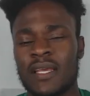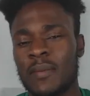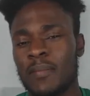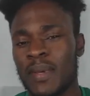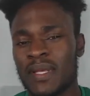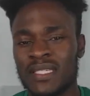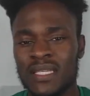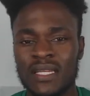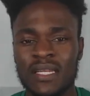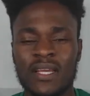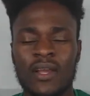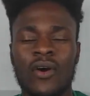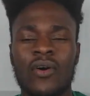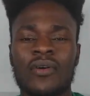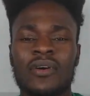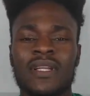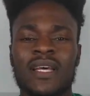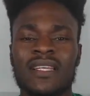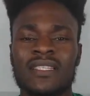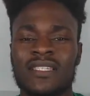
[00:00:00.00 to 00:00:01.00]
It basically
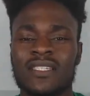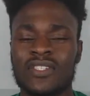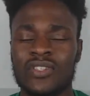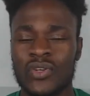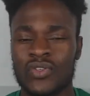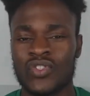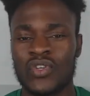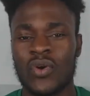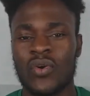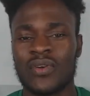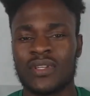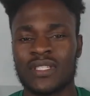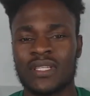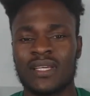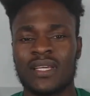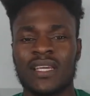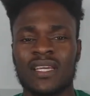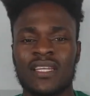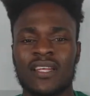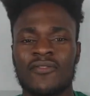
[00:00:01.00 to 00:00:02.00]
organizes your
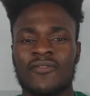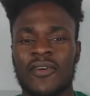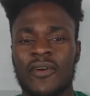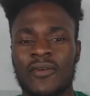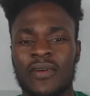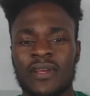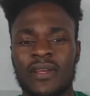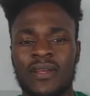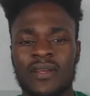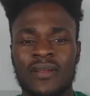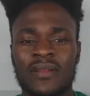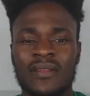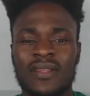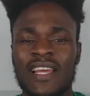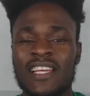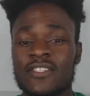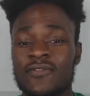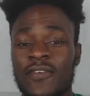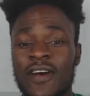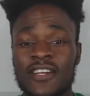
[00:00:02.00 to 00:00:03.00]
thoughts in a very
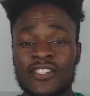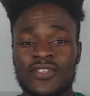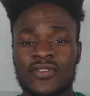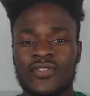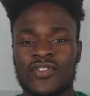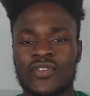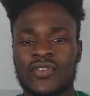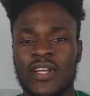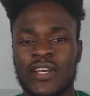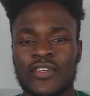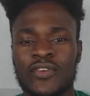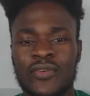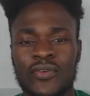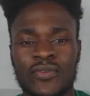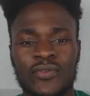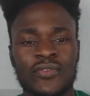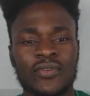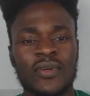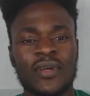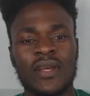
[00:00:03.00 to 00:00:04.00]
nice fashion so that you
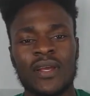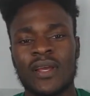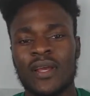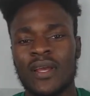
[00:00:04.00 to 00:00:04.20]
could